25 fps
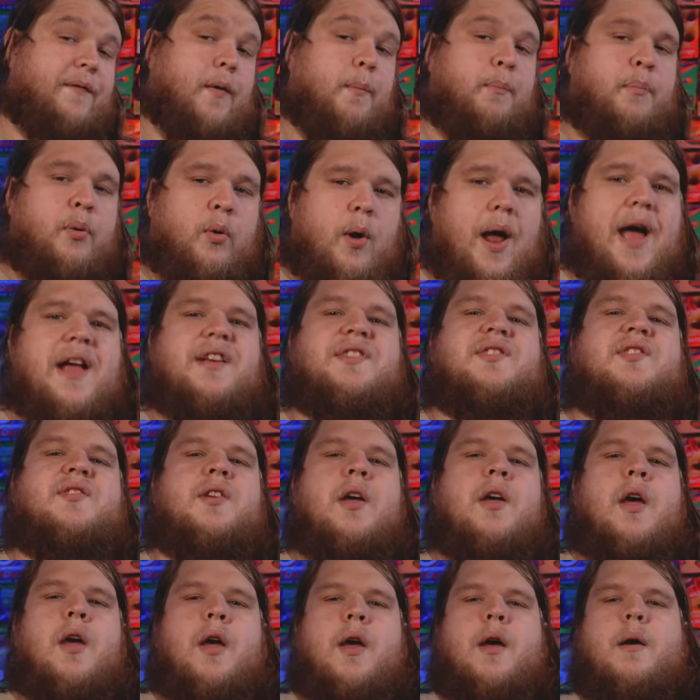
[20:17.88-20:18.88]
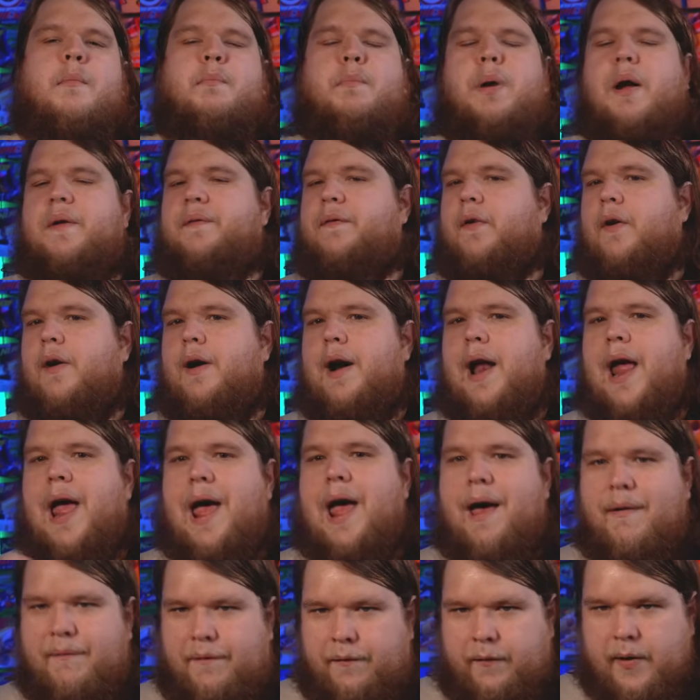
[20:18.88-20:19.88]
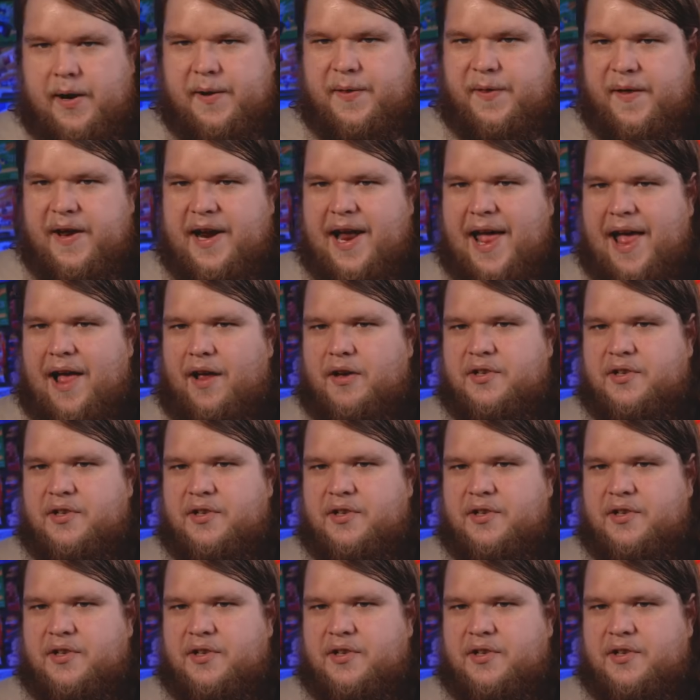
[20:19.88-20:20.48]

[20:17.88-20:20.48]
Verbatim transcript: not for price, but for everything